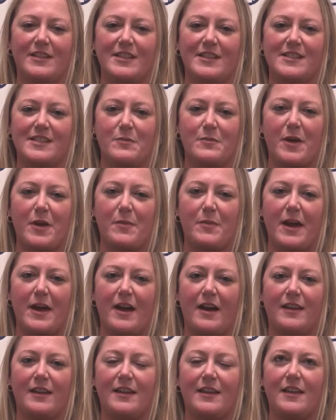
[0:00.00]
a disc in my
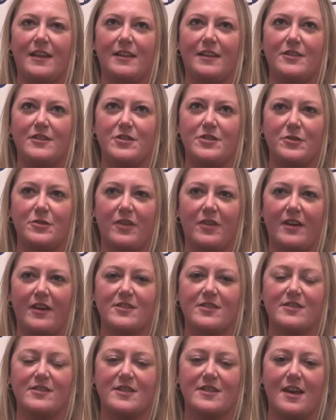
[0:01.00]
back in
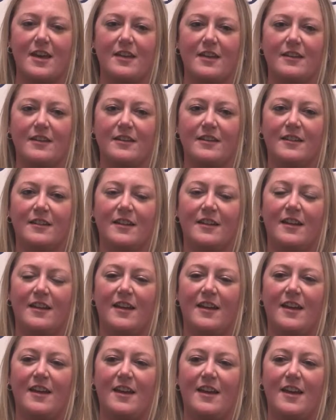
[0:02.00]
2010
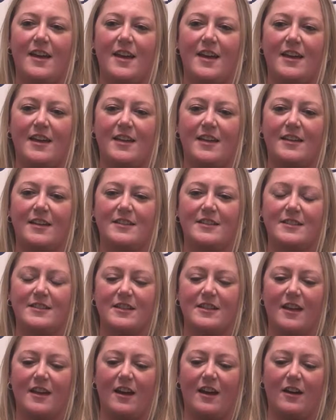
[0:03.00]

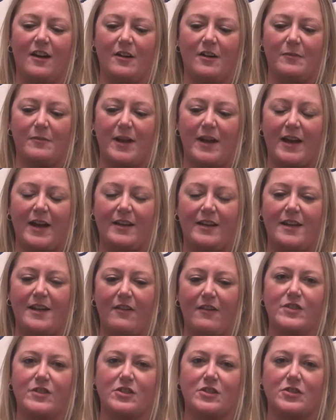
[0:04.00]
and um, I had to
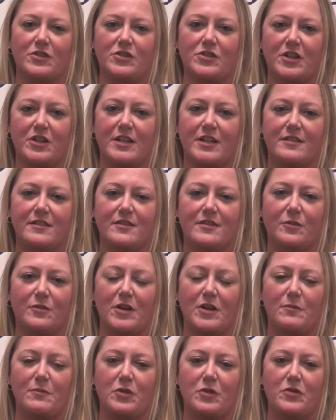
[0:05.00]
have surgery to
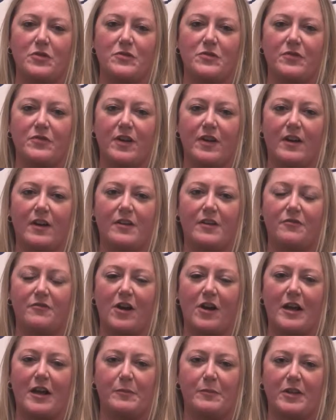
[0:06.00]
remove a
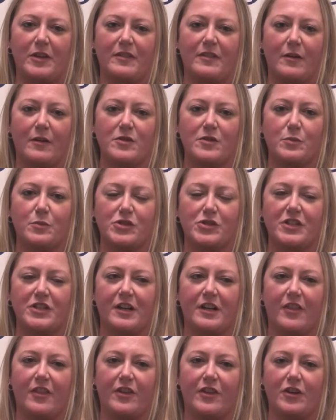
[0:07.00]
fragment that was
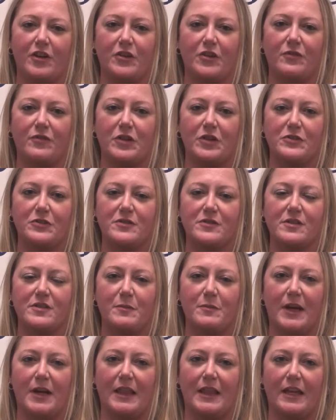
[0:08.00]
pushing on the nerve root
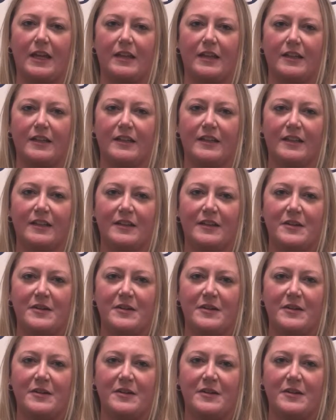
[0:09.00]
to my leg.